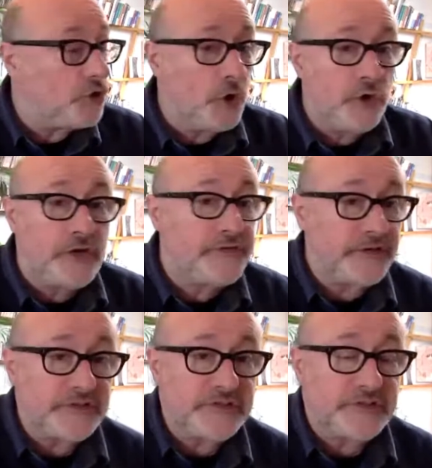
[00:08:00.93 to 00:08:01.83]
none
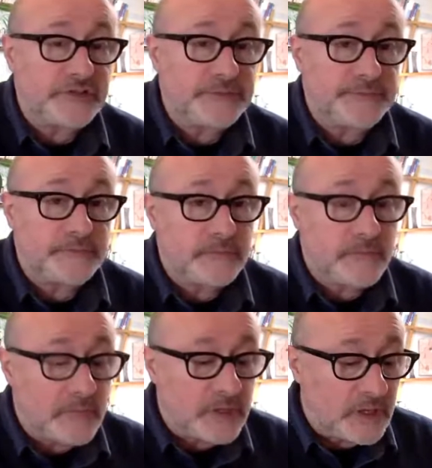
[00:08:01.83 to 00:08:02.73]
of us
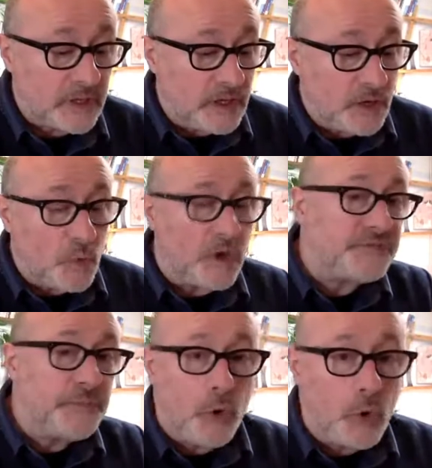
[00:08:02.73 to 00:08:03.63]

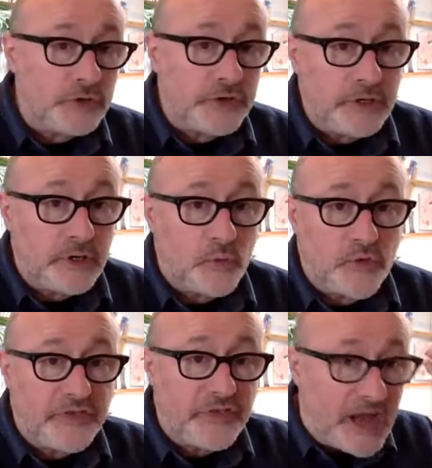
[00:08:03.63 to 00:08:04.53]
was born
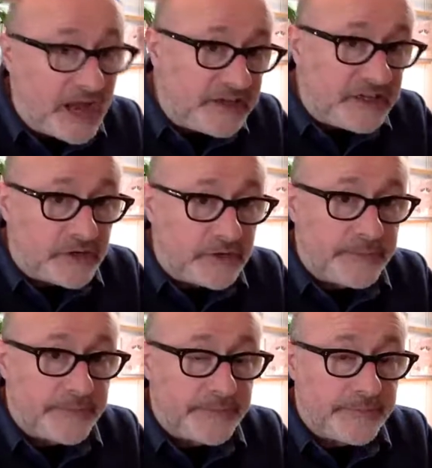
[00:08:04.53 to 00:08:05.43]
with the
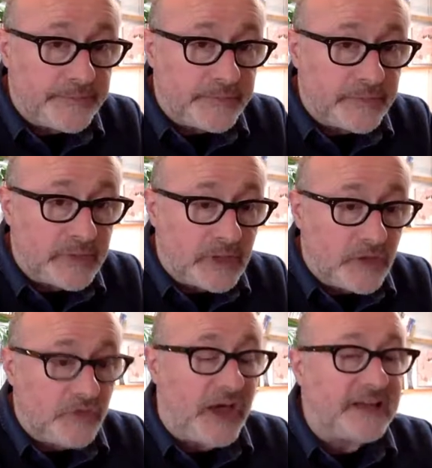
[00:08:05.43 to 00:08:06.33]
idea
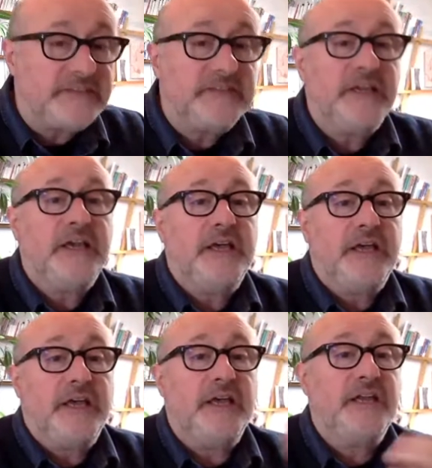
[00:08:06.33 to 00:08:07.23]
that
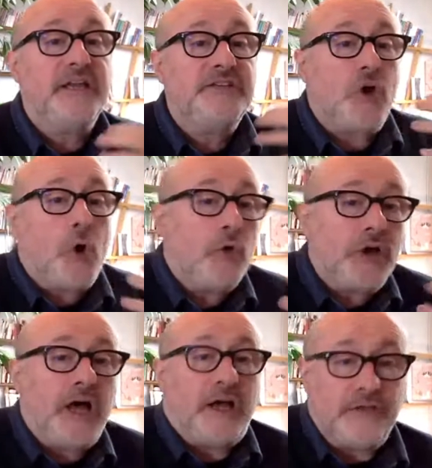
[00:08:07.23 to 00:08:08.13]
in his
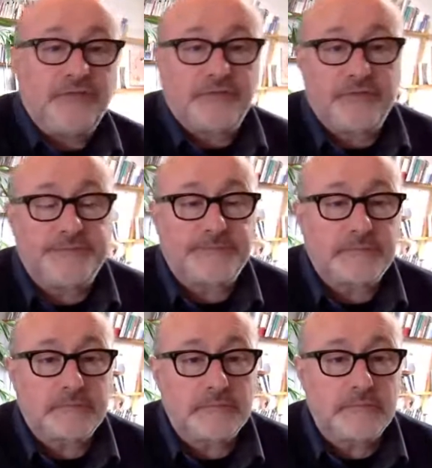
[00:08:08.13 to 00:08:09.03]
own life,
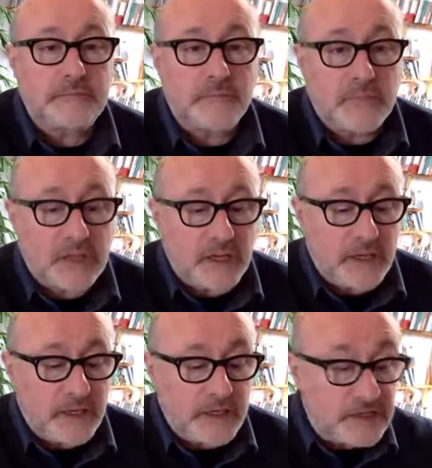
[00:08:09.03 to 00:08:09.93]

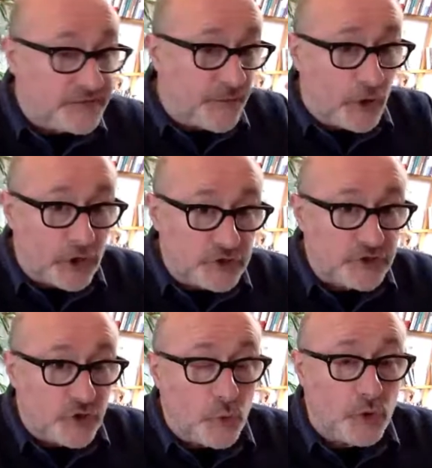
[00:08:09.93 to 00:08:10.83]
his
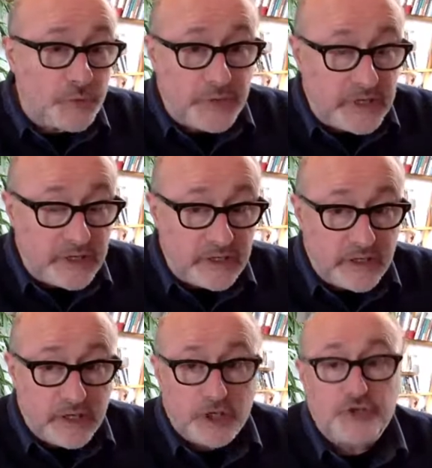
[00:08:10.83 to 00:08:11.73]
focus would be
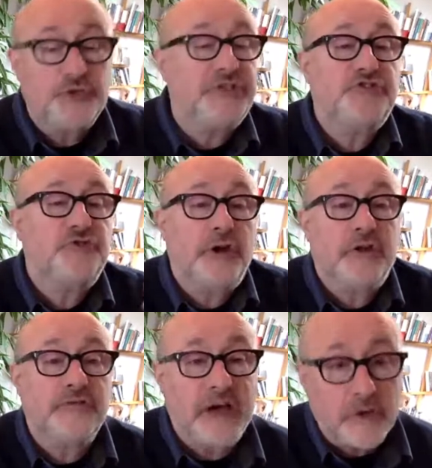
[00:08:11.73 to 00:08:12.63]
to
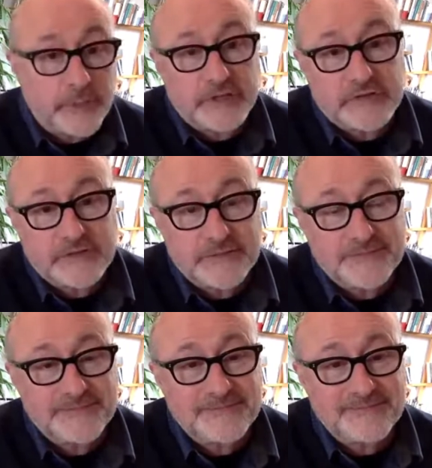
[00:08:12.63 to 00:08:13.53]
destroy environment.
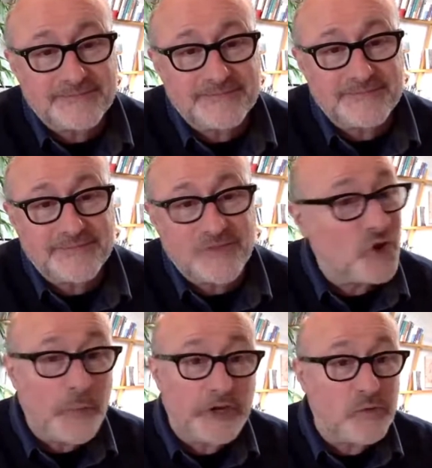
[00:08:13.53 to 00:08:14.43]

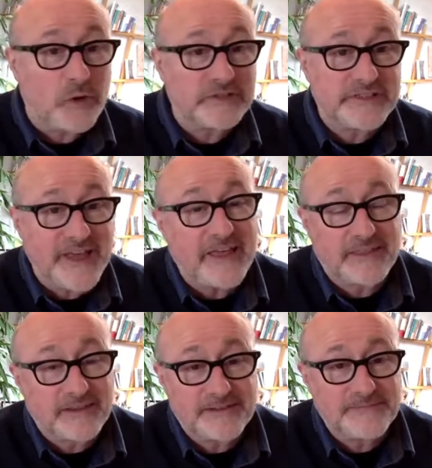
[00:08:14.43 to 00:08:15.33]
Nobody wants
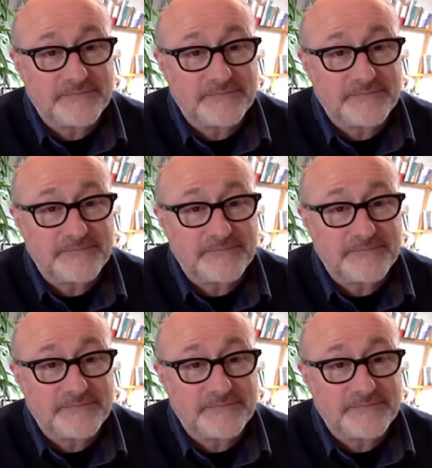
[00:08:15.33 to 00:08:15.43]
that.